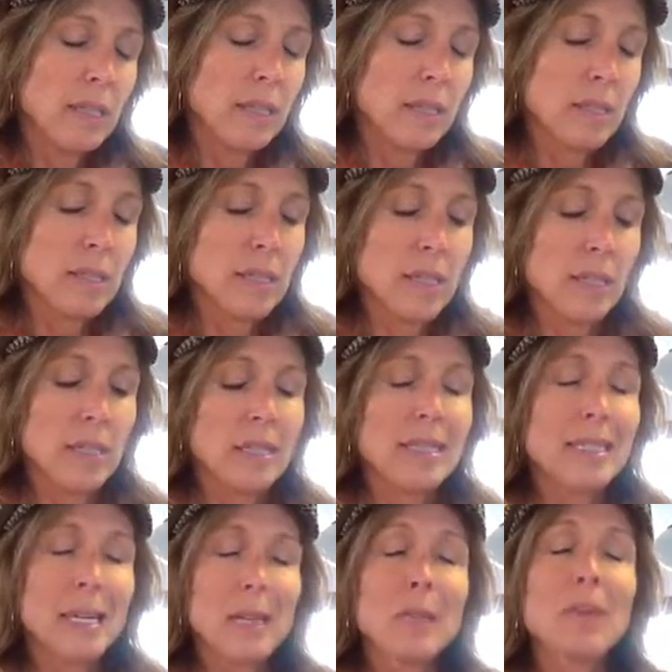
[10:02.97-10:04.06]
the
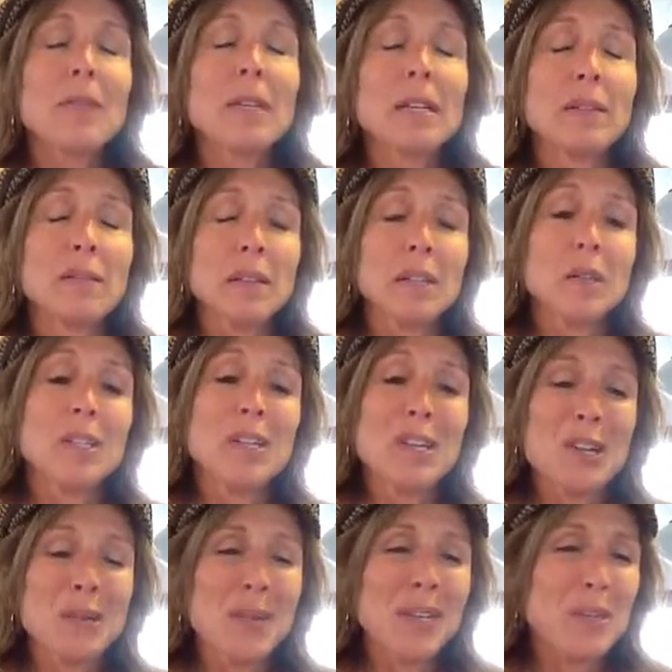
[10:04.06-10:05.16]
time of the Confederate
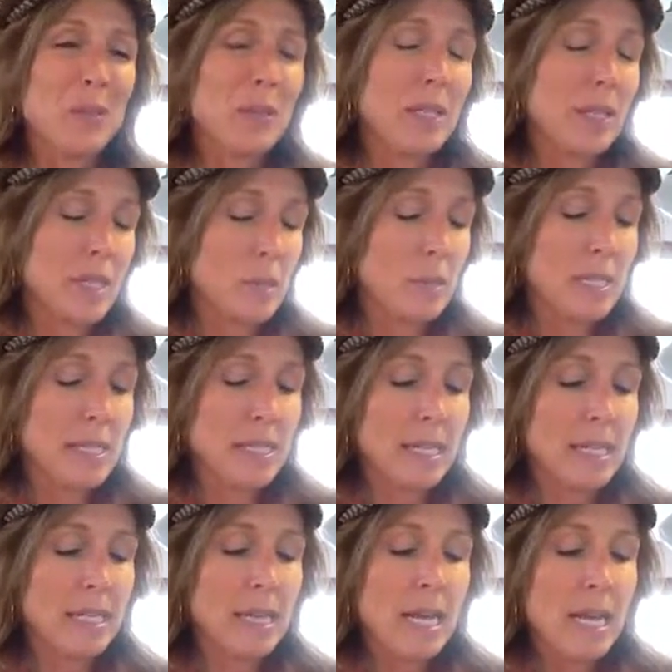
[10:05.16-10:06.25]
Army is when this one is
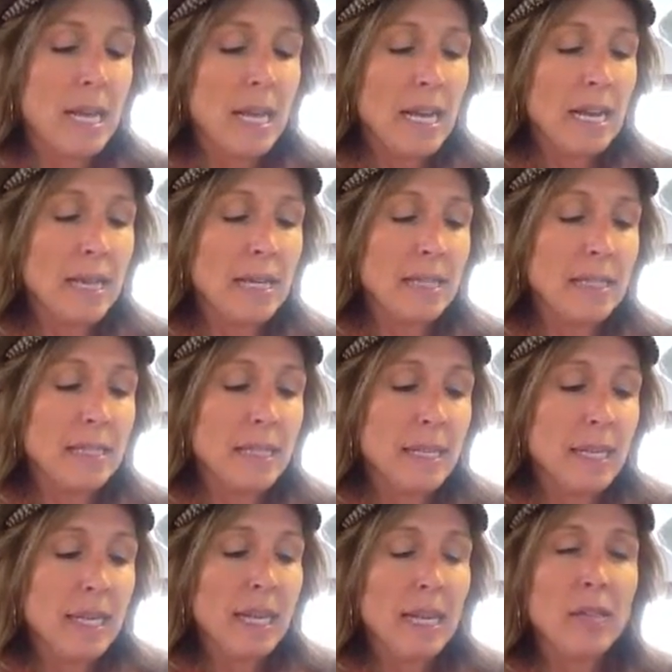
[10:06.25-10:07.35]
set, and
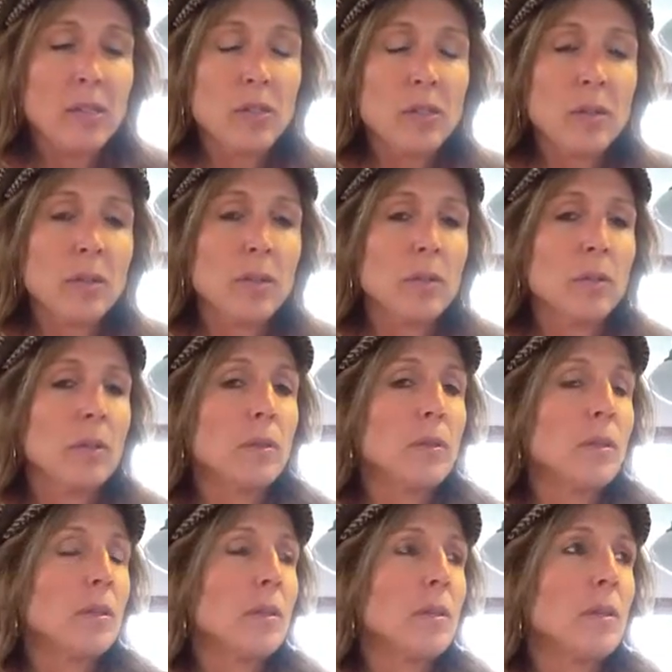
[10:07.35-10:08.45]
Andrew
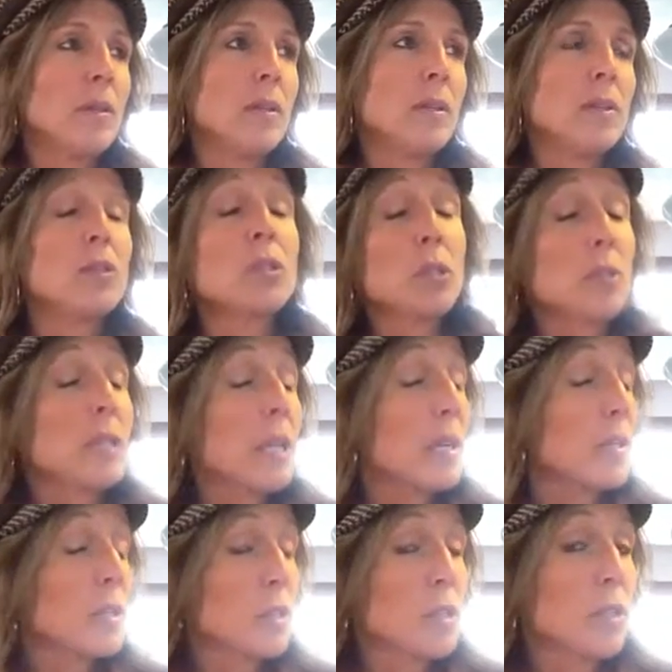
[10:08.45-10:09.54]
is too
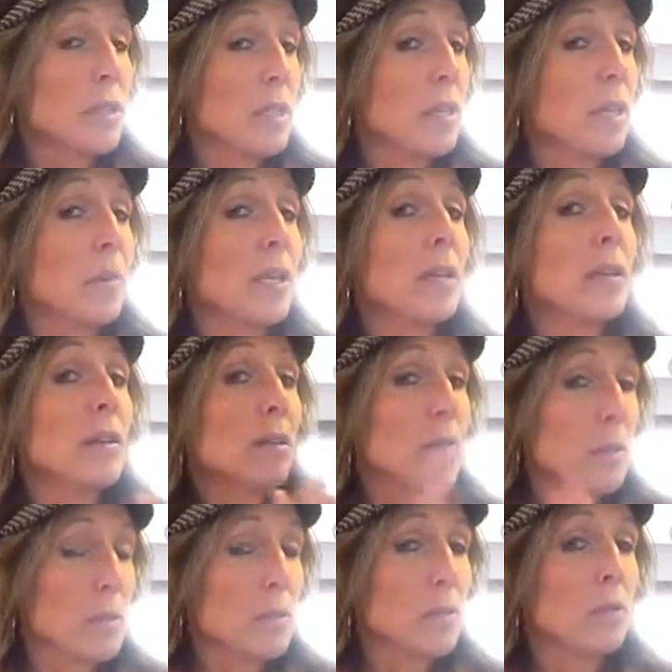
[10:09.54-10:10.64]
young to join the Army,
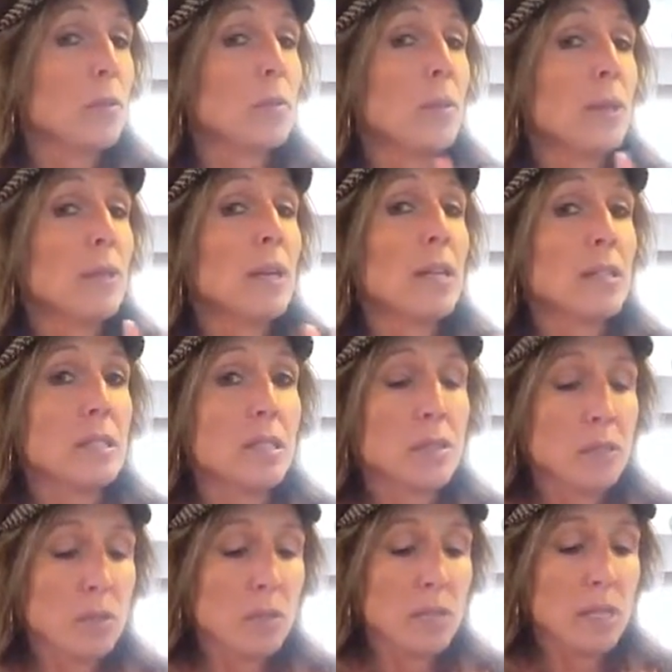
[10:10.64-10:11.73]
though his older brother
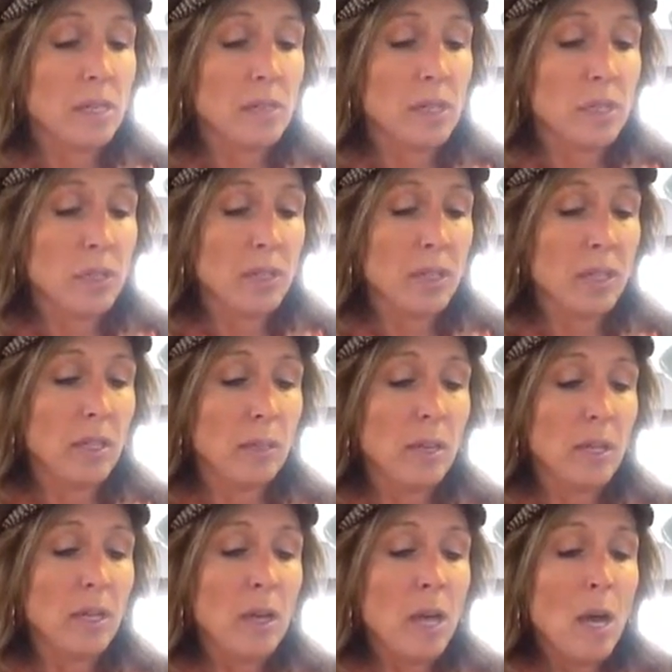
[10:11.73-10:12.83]
he's too young to join the
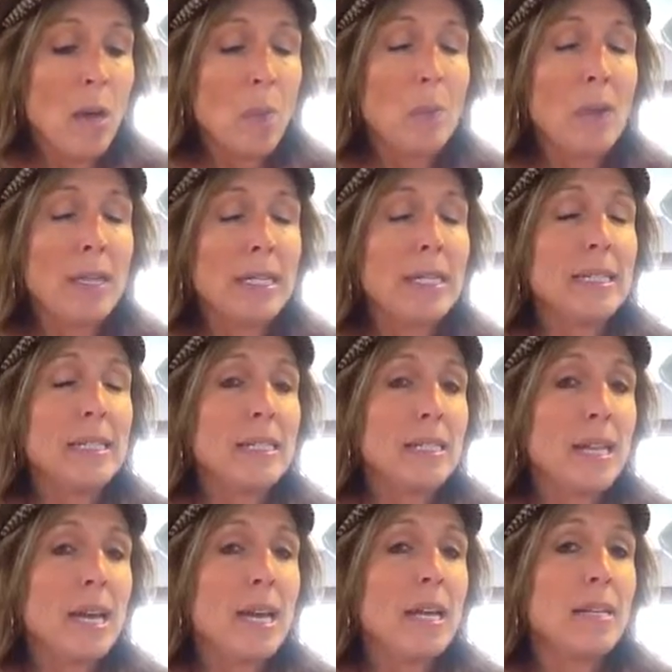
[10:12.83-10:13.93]
Army, but
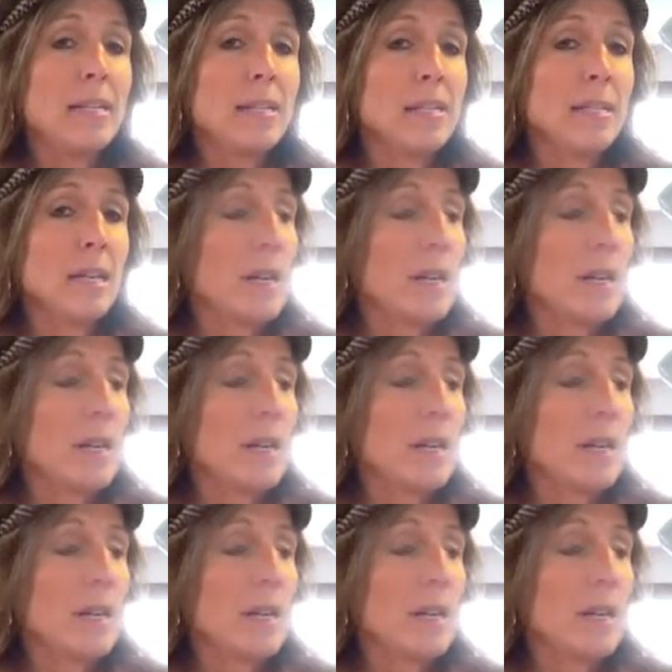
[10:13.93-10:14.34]
instead,